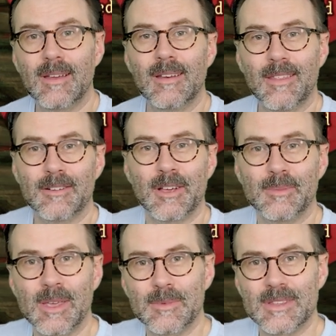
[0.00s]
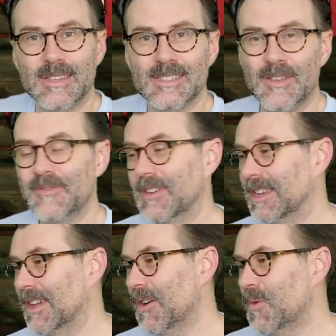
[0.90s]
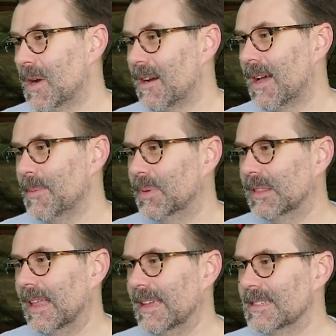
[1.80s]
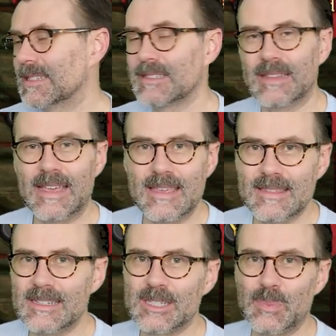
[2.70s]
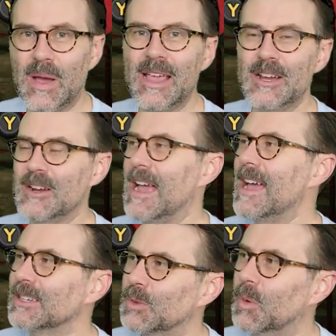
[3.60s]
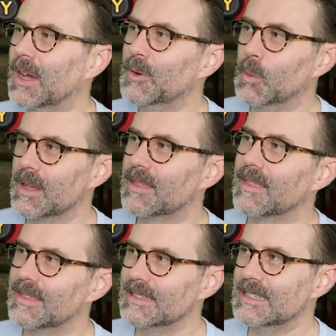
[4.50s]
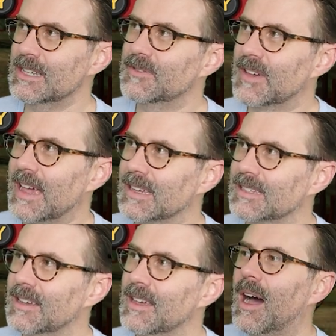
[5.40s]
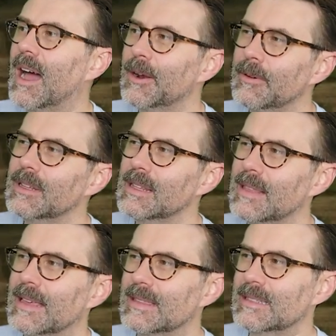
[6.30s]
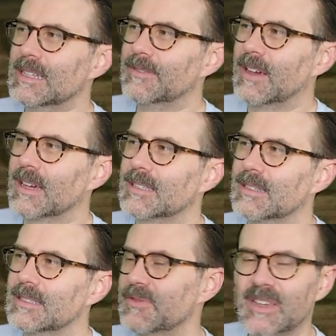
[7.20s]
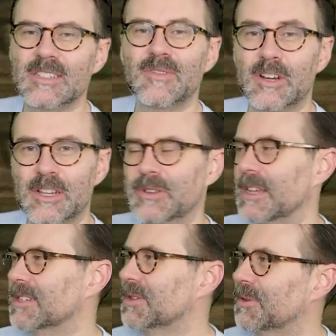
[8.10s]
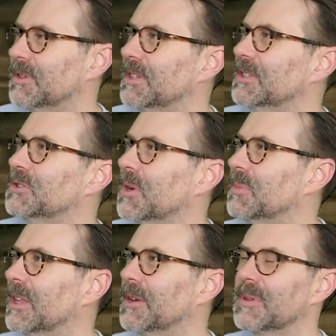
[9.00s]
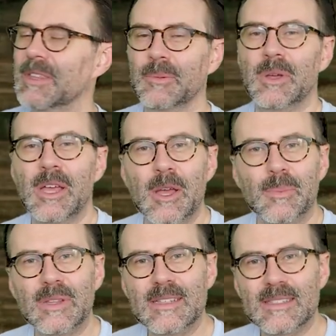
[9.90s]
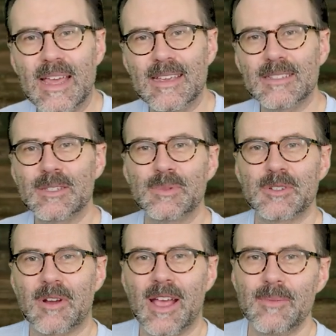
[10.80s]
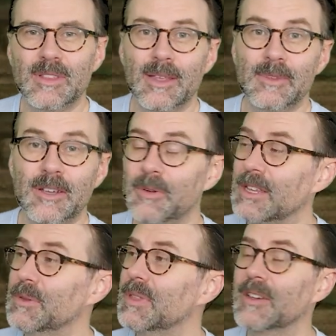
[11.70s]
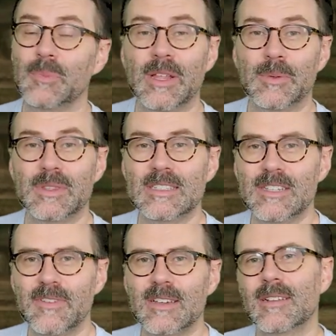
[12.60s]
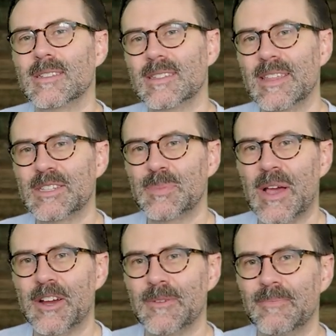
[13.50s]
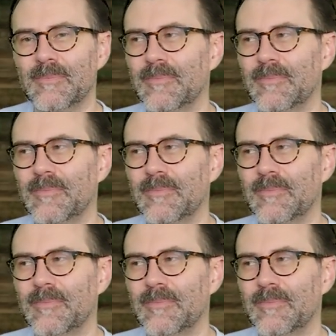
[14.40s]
another Come Game With Us video where I played Slay the Spire Act 1 with the Defect. I really like the Defect. Defect is very unique, so I really enjoy playing with him. Please like and subscribe and let me know what you think of playing with the Defect on Slay the Spire.